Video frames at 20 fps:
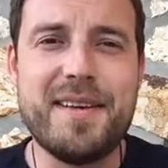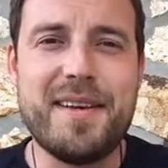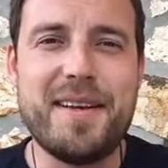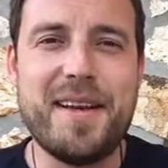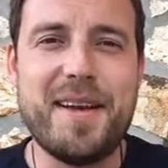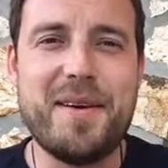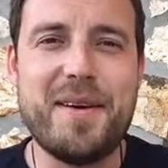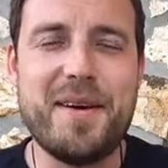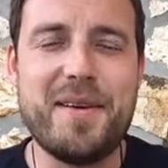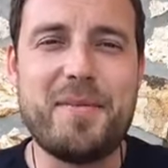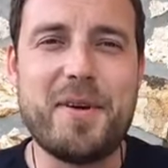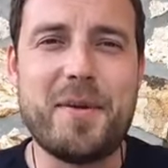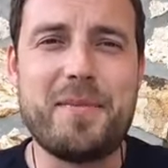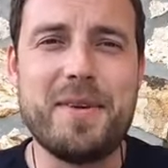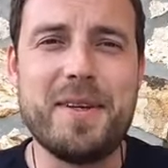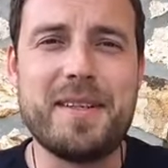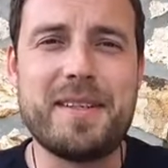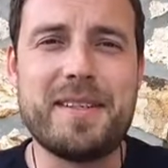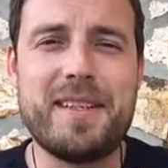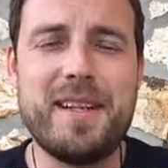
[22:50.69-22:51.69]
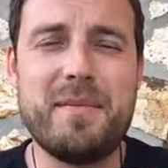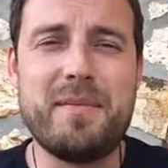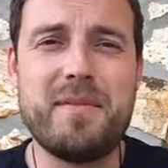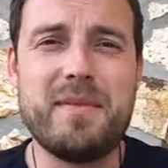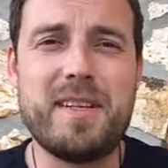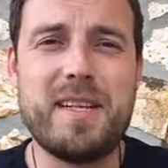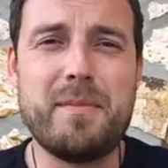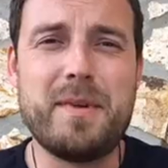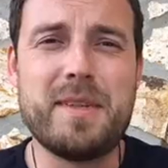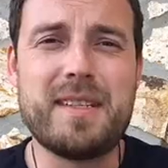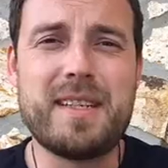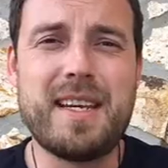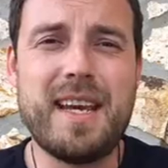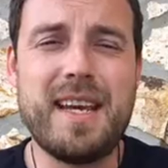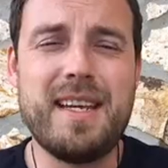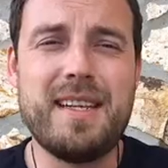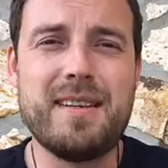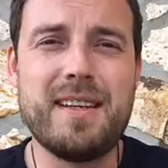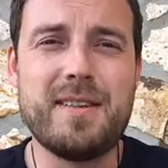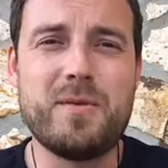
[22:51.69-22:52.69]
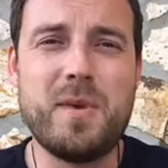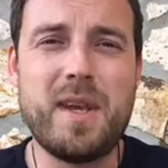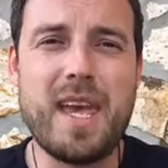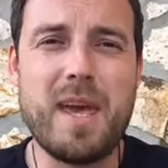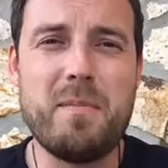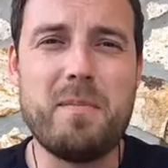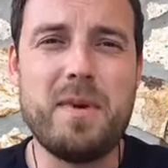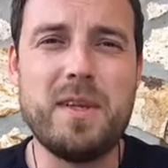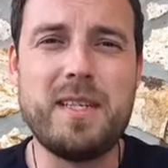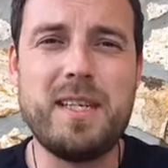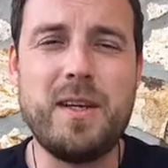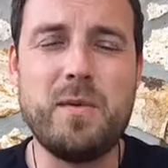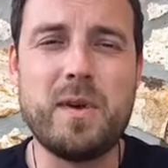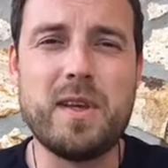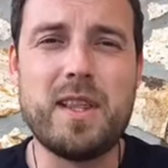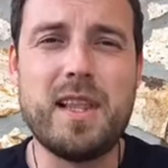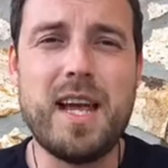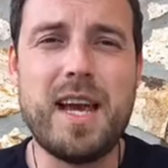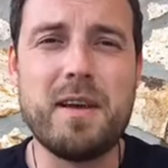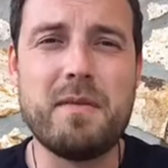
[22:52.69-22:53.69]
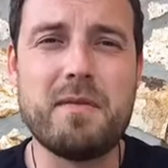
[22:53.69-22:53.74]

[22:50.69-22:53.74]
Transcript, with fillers: a purpose slip slip aside as we get busy with life.